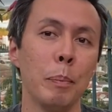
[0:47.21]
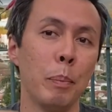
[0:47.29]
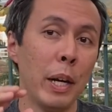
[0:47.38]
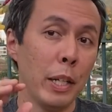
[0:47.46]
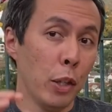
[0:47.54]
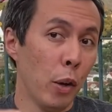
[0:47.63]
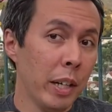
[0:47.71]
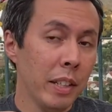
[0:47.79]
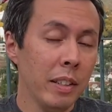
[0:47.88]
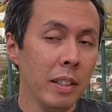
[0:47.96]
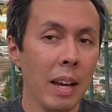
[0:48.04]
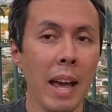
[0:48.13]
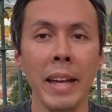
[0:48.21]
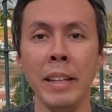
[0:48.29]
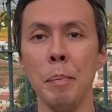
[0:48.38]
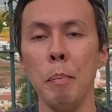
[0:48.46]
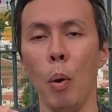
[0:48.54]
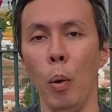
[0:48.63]
priority and
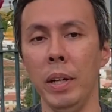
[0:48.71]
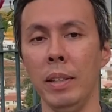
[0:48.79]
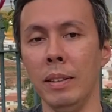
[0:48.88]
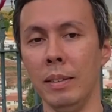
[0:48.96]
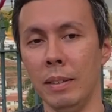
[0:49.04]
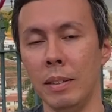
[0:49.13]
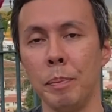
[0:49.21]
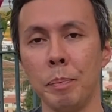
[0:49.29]
importance.